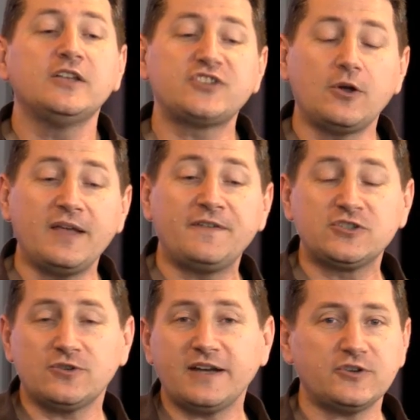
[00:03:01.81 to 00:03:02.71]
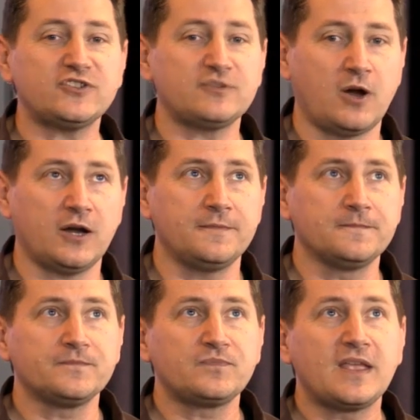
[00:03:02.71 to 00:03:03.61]
So if a director is
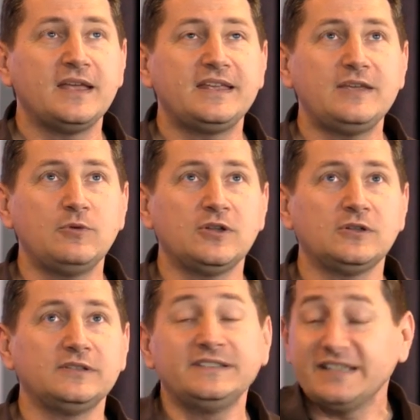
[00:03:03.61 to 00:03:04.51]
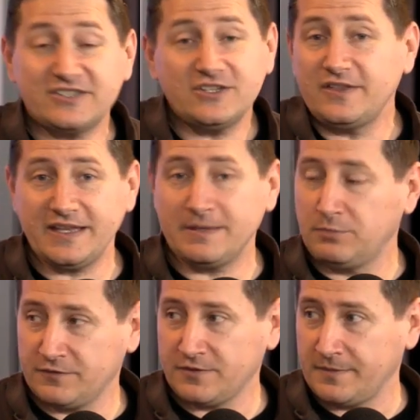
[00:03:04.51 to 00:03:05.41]
smart, he will listen to the
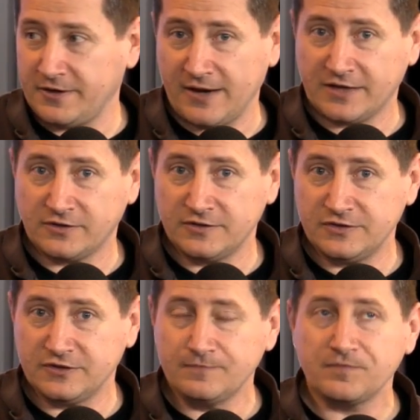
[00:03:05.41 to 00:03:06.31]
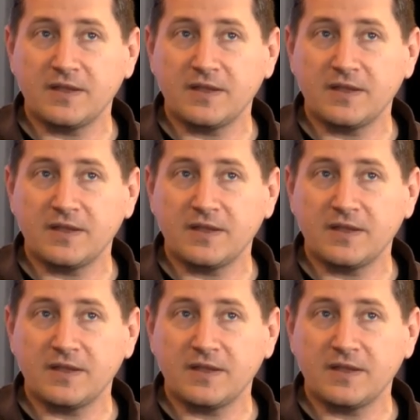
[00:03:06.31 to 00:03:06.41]
input from their actors